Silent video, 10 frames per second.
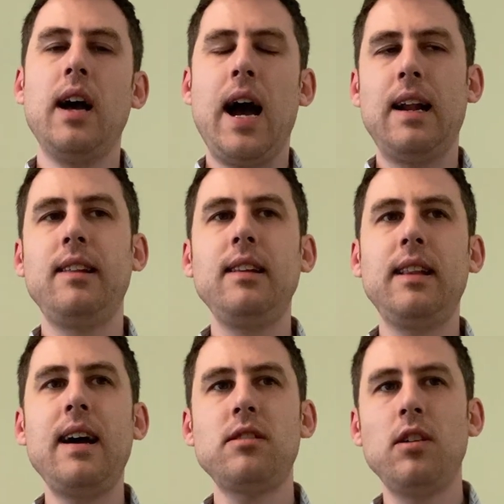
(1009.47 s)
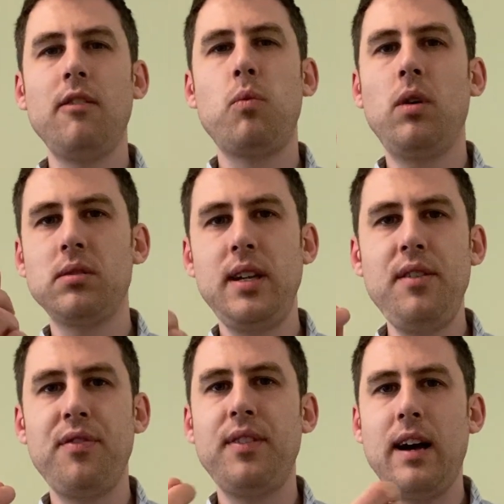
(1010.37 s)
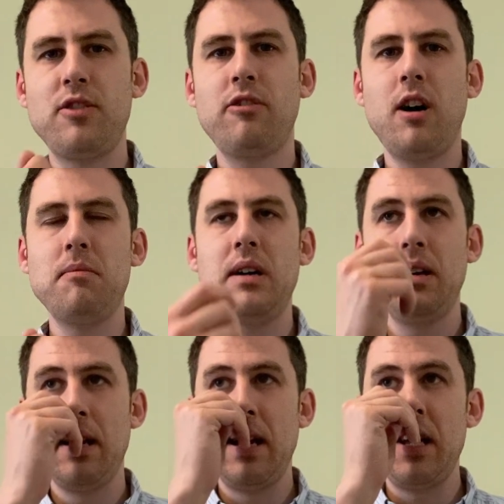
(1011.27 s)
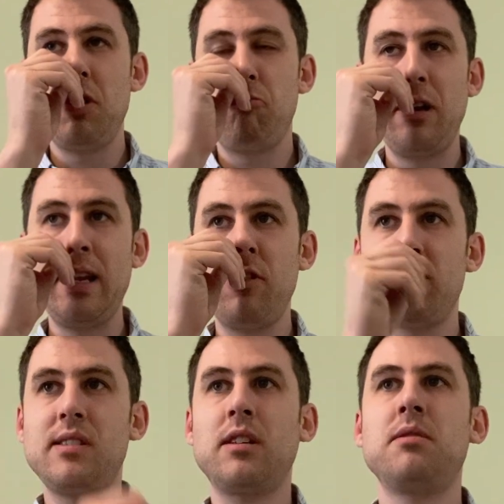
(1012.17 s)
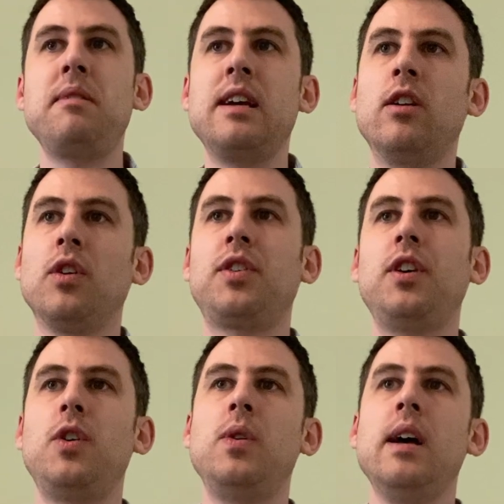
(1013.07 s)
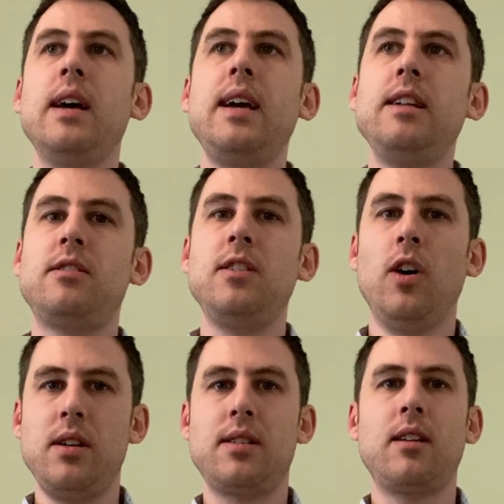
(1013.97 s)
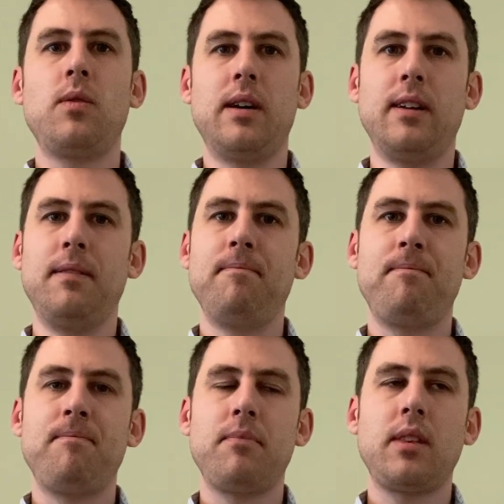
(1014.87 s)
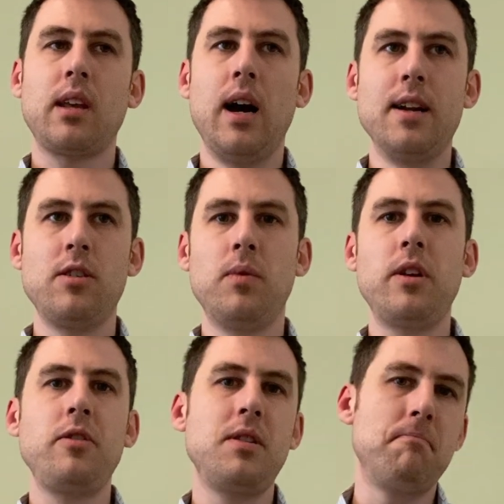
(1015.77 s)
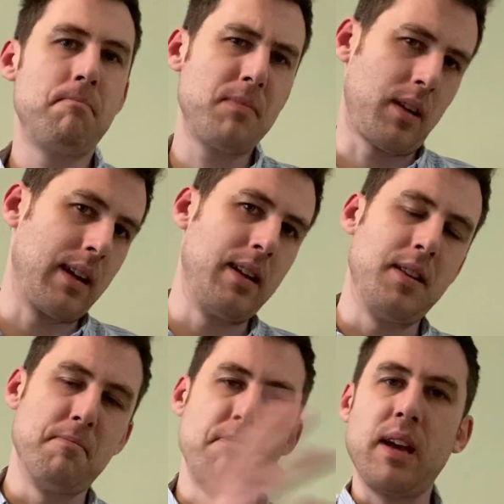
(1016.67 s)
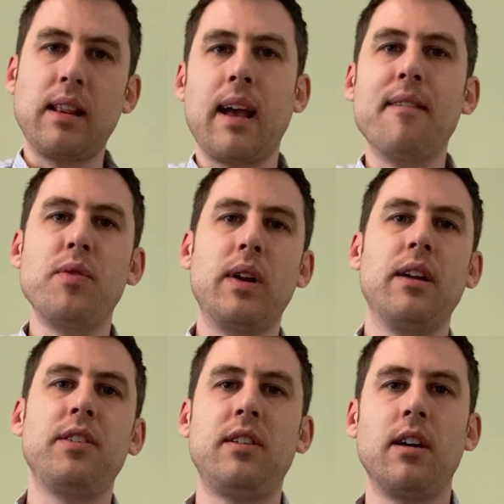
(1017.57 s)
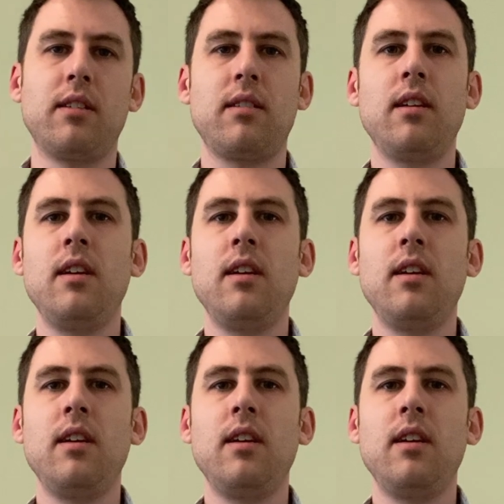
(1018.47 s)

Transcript: And I think that sort of what if, that drama, is really interesting to me. And also, it's not Isandlwana. I don't want to do the, the kind of the big thing everyone else does.